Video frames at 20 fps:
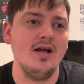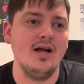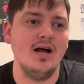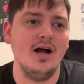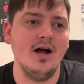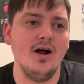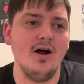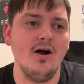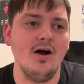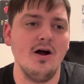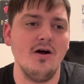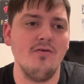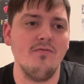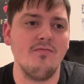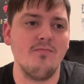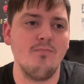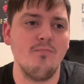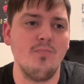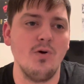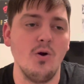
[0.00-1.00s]

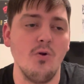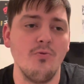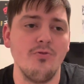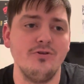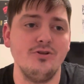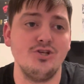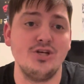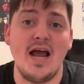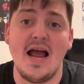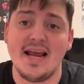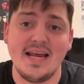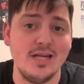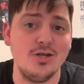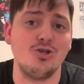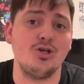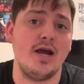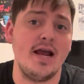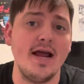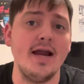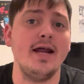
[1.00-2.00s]
of both Jackie
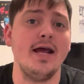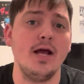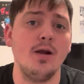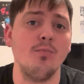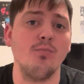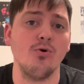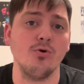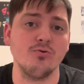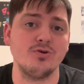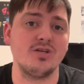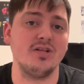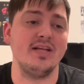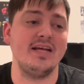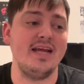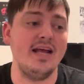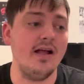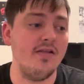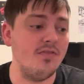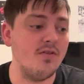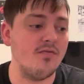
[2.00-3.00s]
Chan and Bruce
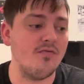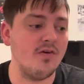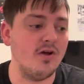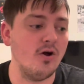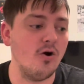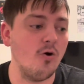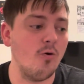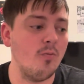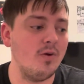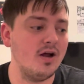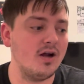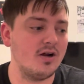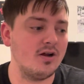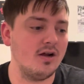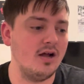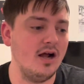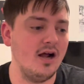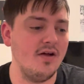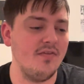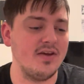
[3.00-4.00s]
Lee in the film.
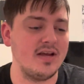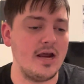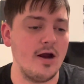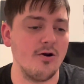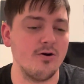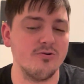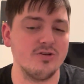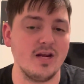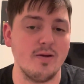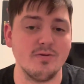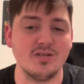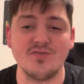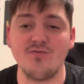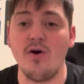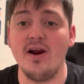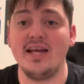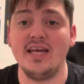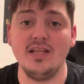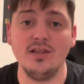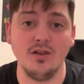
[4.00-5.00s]
The character's name is
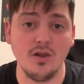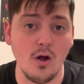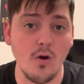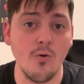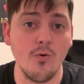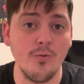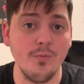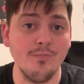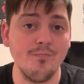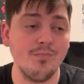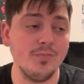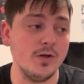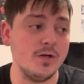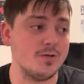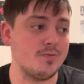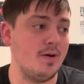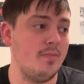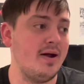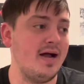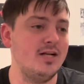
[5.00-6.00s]
Frankie Lone. He
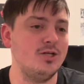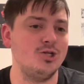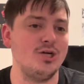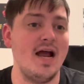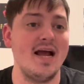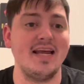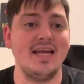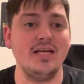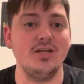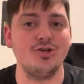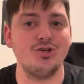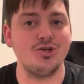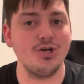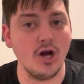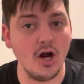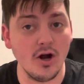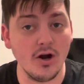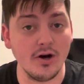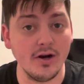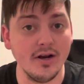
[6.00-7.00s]
was played by Jackie
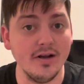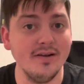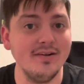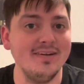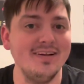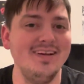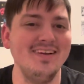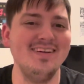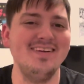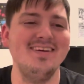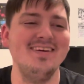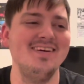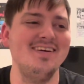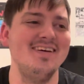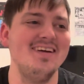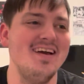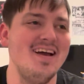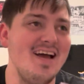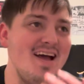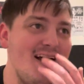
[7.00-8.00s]
Chung,
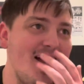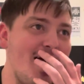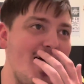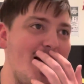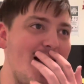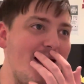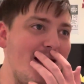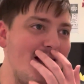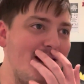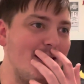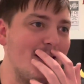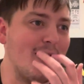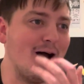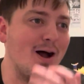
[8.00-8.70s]
and